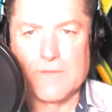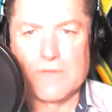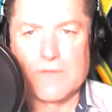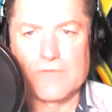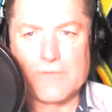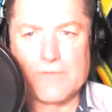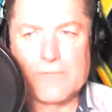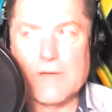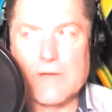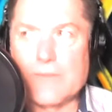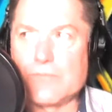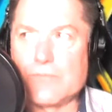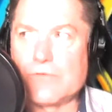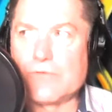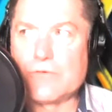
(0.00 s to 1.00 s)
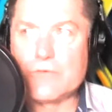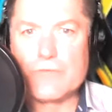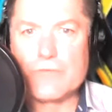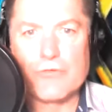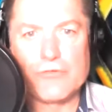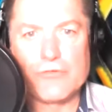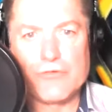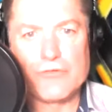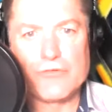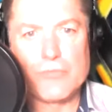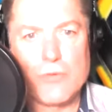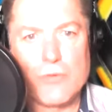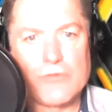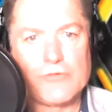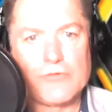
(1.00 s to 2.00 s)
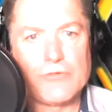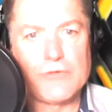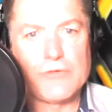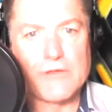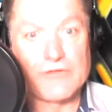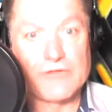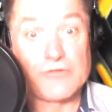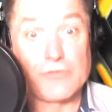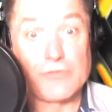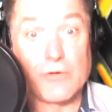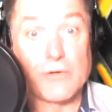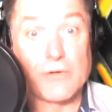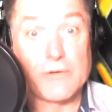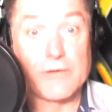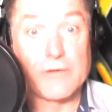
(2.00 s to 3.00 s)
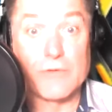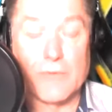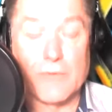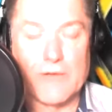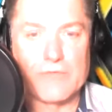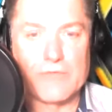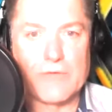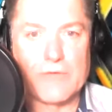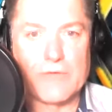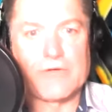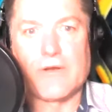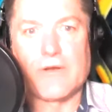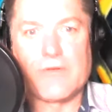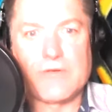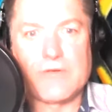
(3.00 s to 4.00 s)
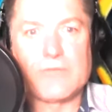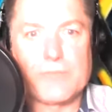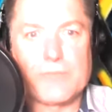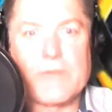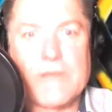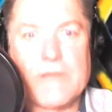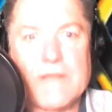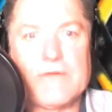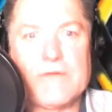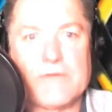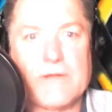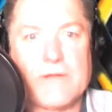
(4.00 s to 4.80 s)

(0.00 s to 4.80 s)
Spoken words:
Sometimes the universe just wants you to get started in the right direction. It seems pretty easy.